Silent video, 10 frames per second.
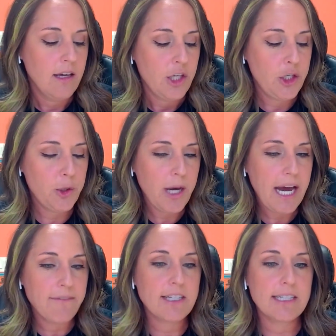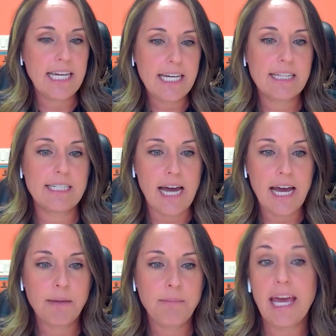You have to take the
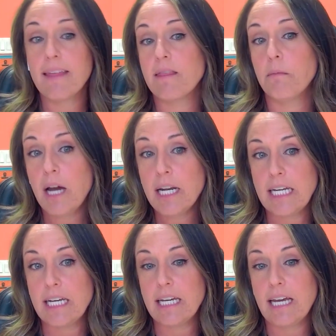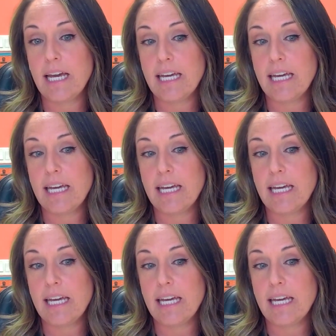time and the money